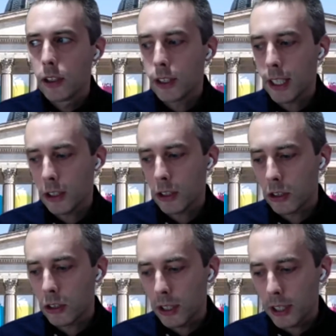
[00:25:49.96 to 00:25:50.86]

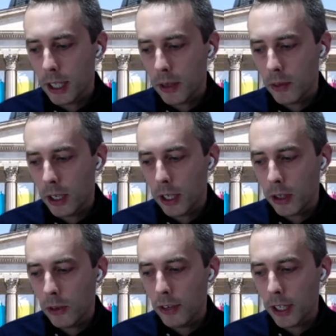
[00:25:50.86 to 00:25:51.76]
Since doing that
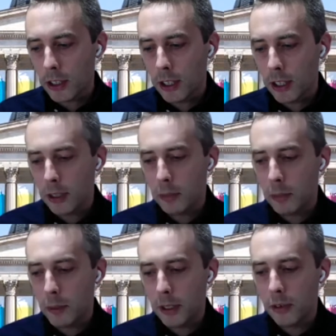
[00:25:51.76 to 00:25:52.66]
work, we've actually
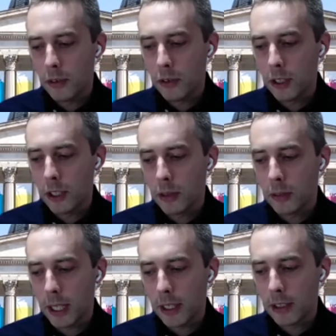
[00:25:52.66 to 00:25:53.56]
been doing
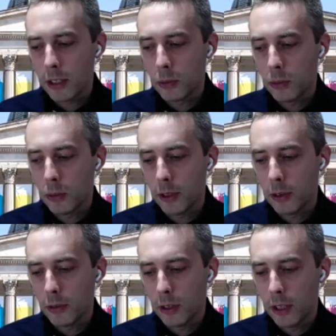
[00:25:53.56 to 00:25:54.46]
some analysis
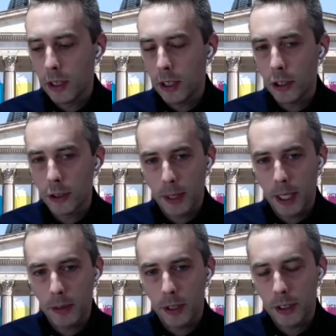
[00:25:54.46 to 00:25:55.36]
with the
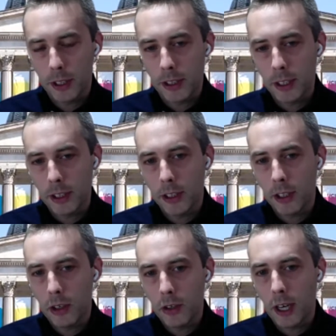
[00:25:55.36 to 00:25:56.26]
hospital episode statistics
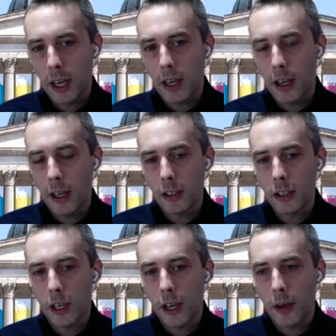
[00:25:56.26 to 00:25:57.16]
in the U K,
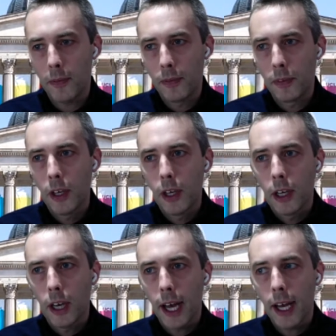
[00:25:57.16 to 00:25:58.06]
and um,
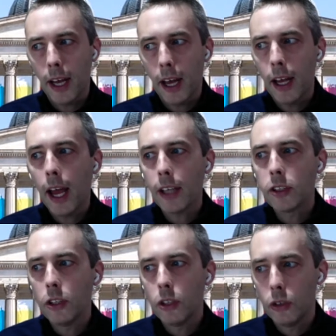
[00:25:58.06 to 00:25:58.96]

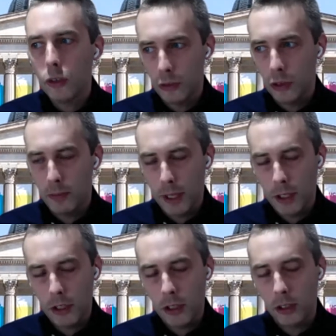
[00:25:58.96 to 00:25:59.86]
as you you've
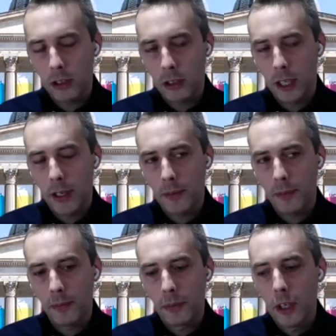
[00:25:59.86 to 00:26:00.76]
mentioned.
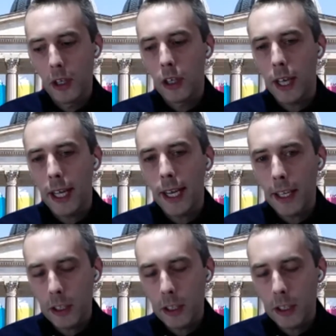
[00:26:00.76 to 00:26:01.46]
Um, It